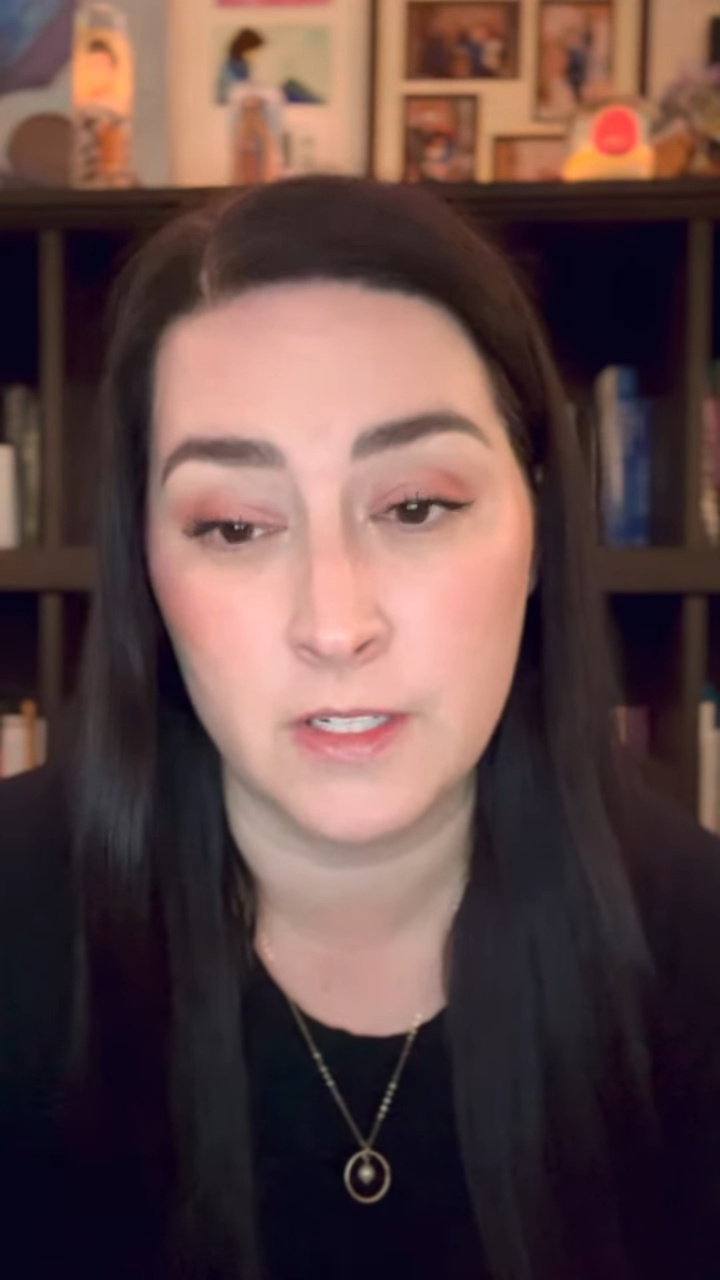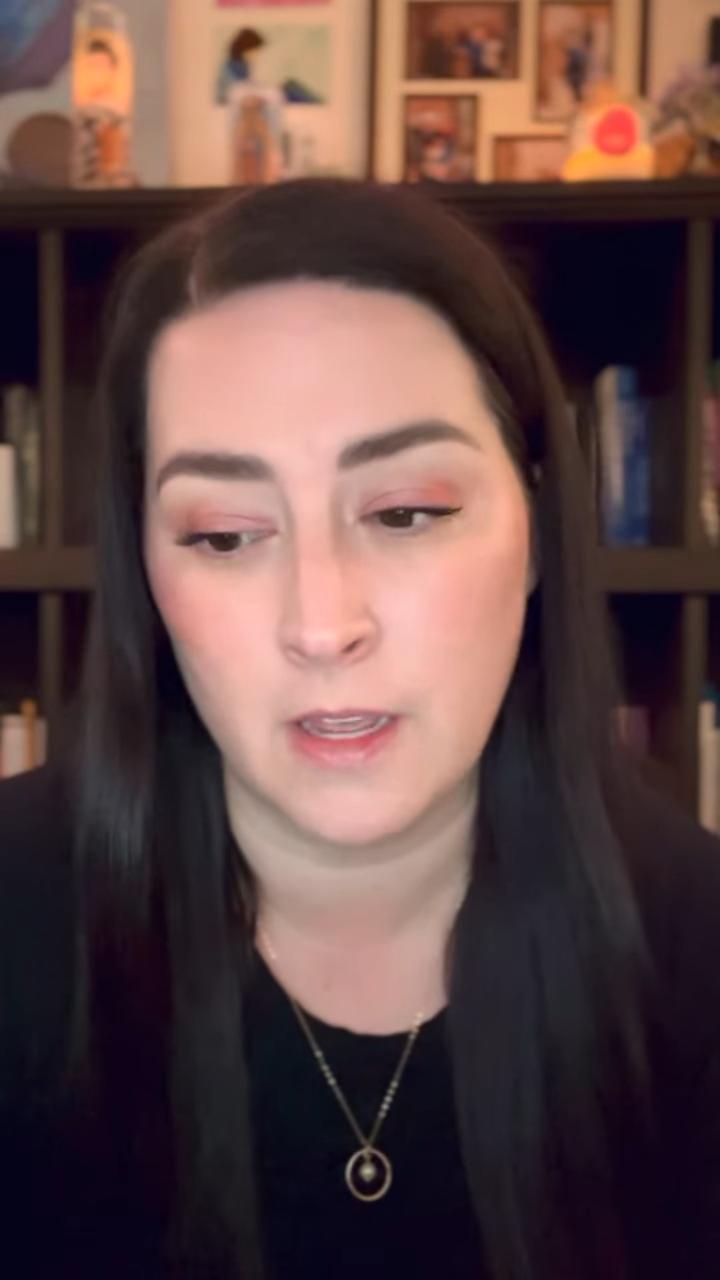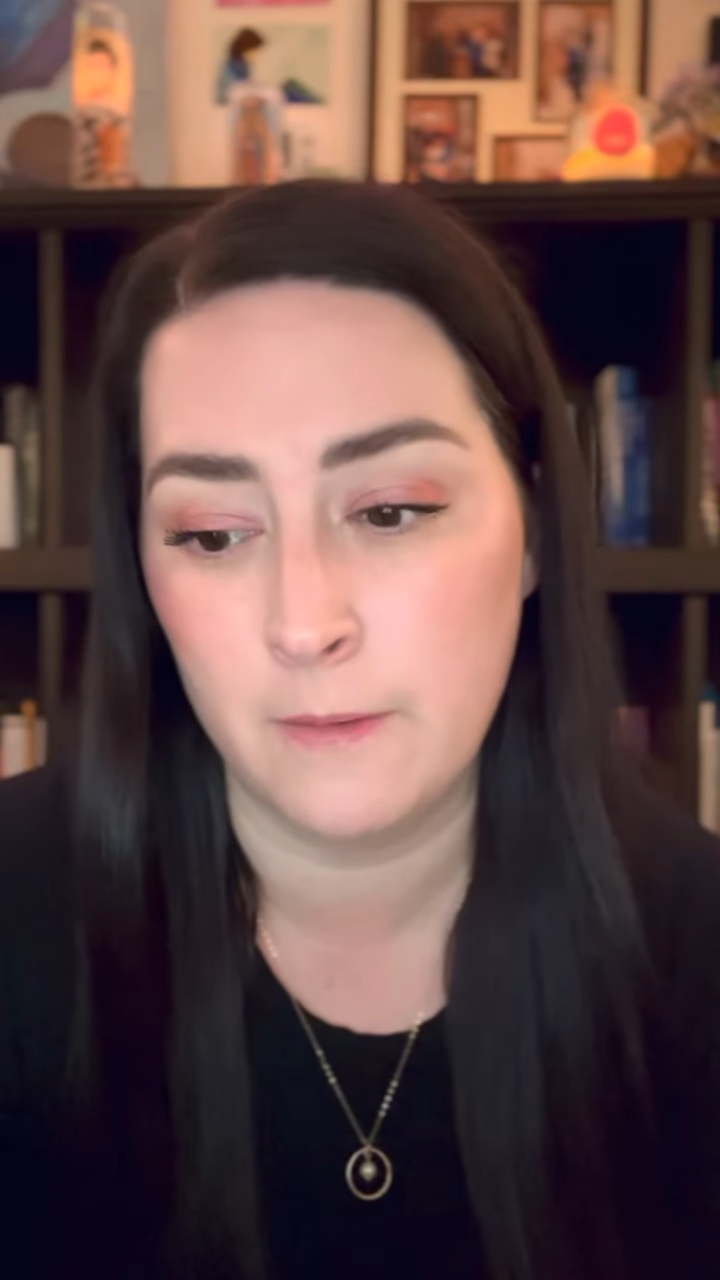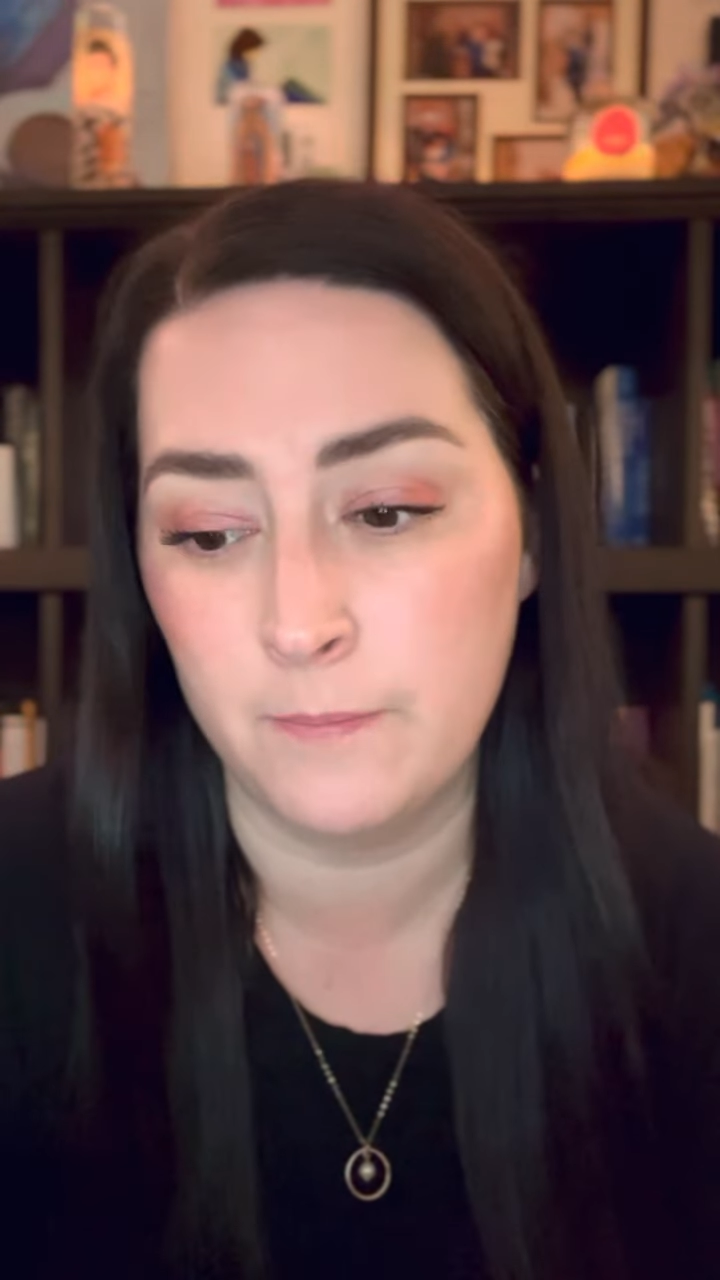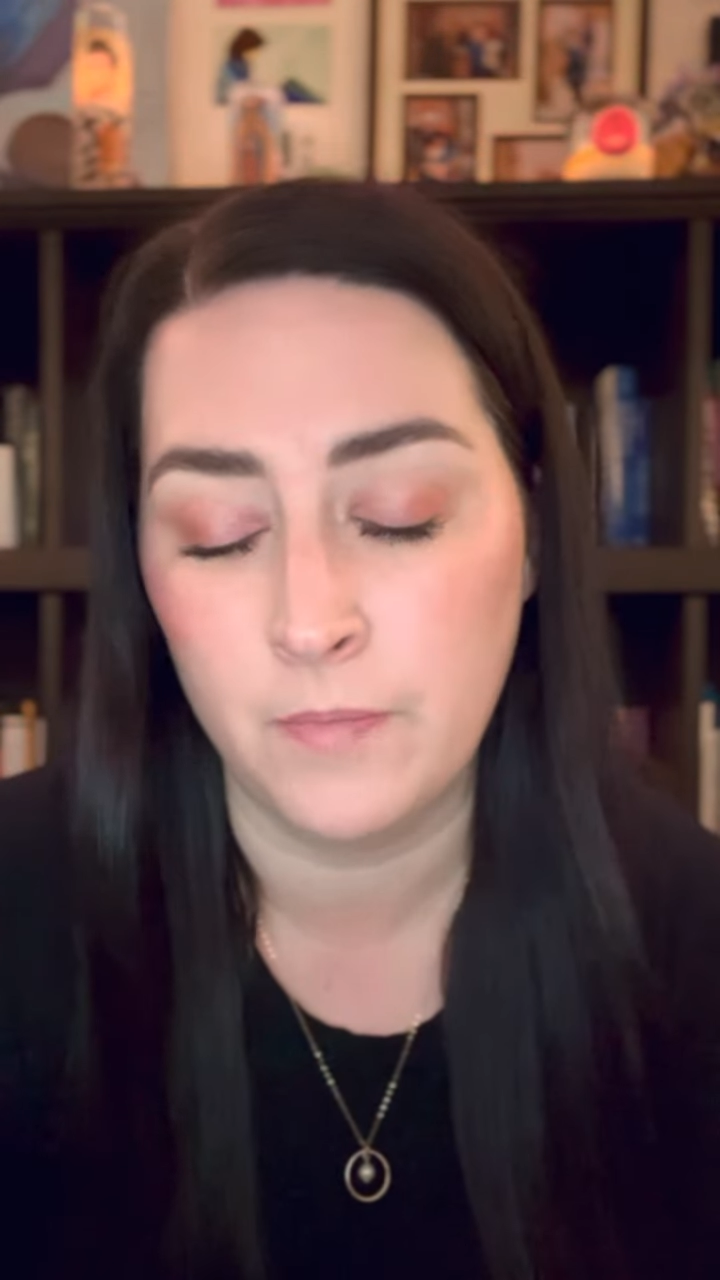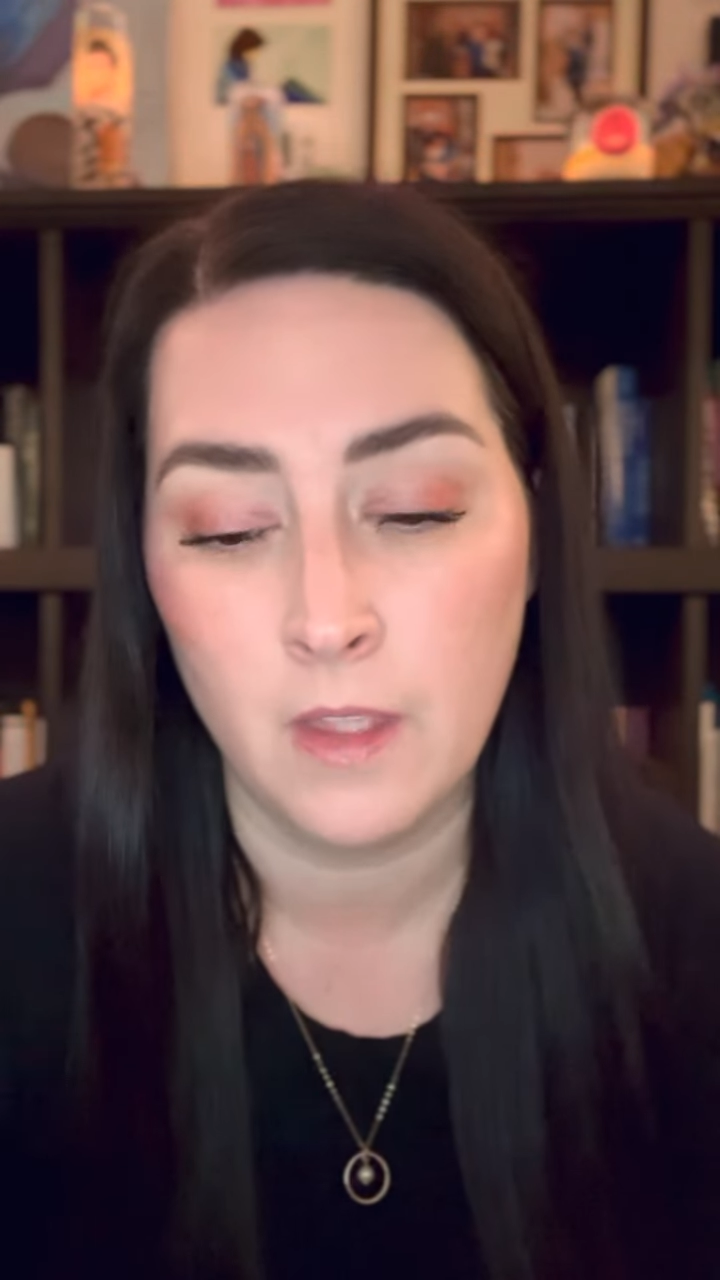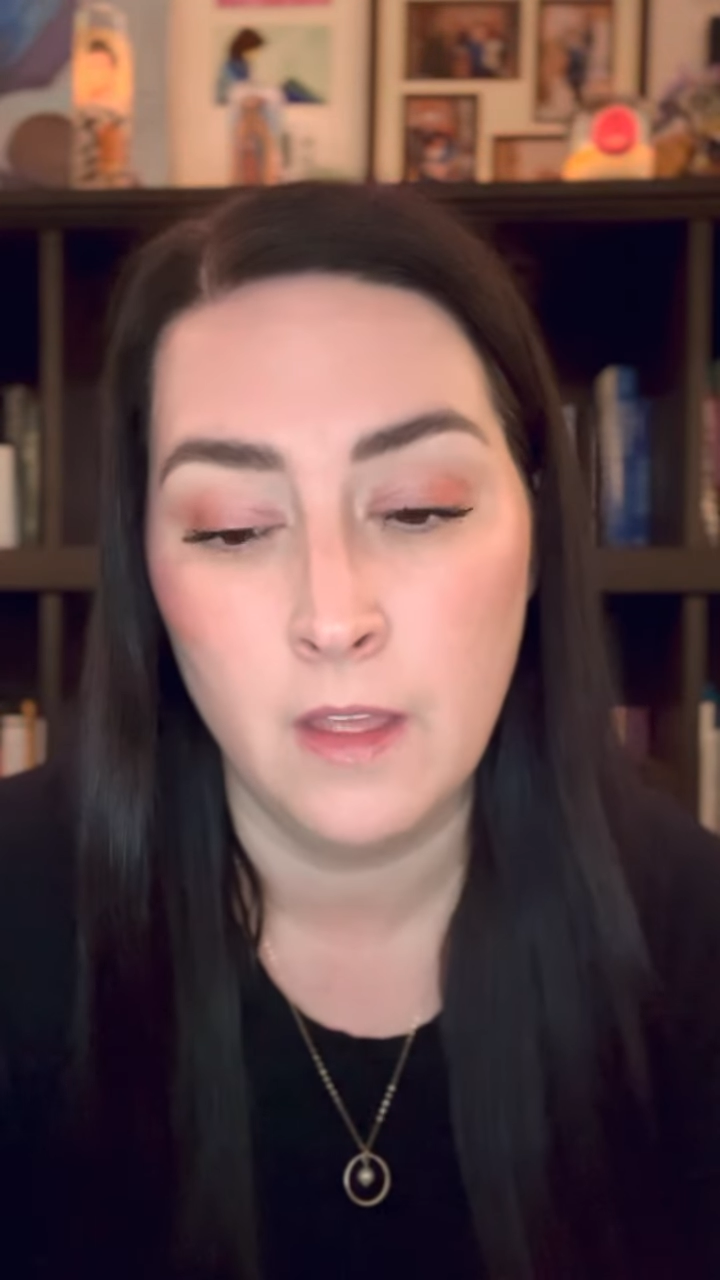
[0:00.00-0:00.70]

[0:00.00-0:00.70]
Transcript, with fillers: come,